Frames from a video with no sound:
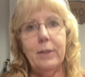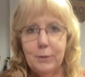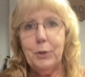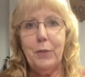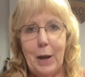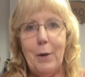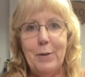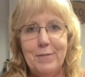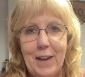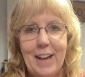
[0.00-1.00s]
So they are
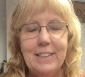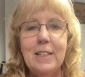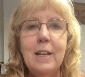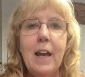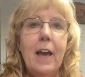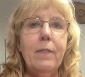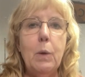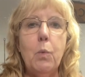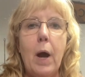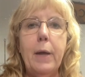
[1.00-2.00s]
a vet and they
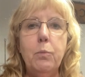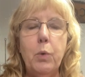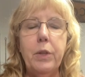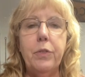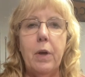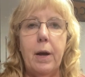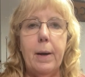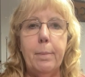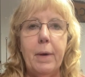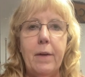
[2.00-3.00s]
ride with
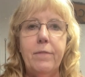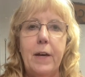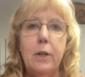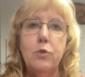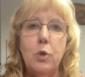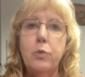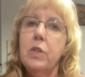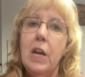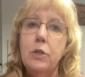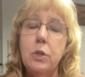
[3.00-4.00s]
a vet
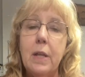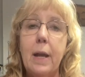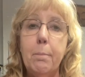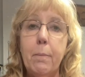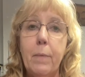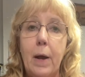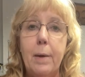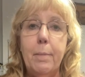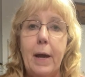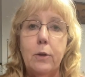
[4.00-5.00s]
association that
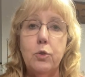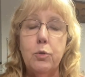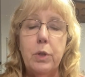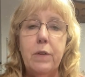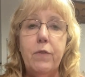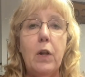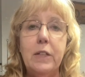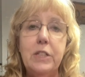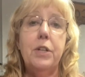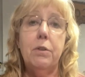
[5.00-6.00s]
actually
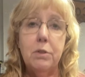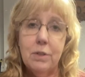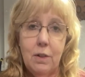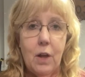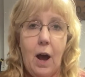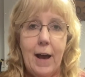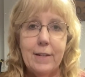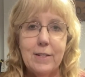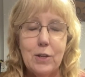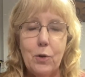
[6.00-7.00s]
volunteers a lot.
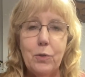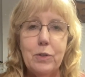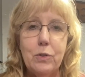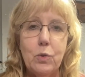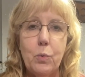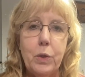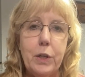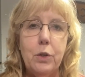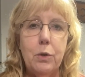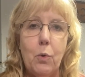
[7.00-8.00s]
So this is a really
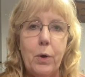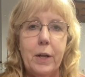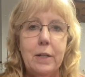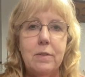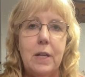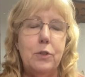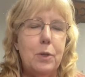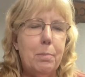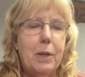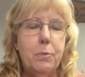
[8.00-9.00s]
good organization.
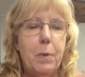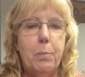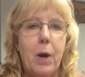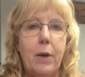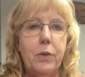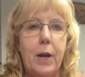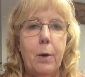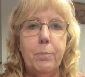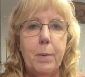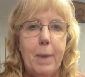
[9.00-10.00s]
It makes me proud to
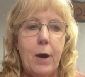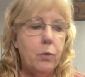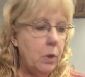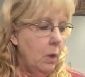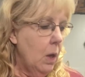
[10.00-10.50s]
help them out.